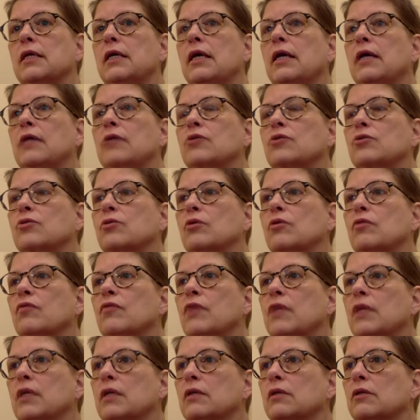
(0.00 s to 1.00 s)
and sort of
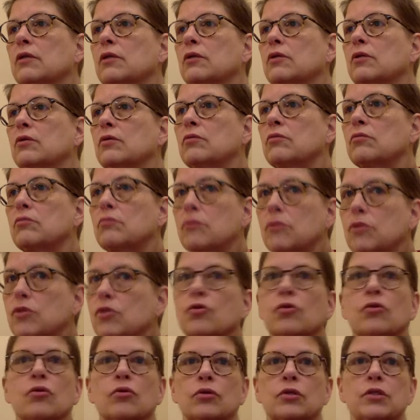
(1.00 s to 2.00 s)
get a little
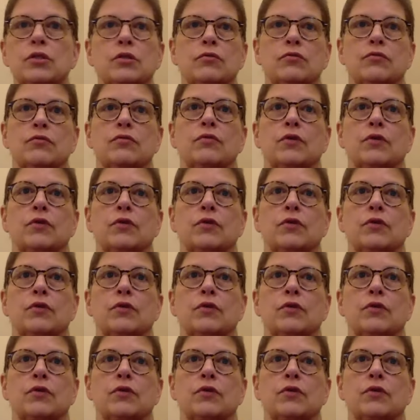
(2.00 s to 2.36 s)
jolt of,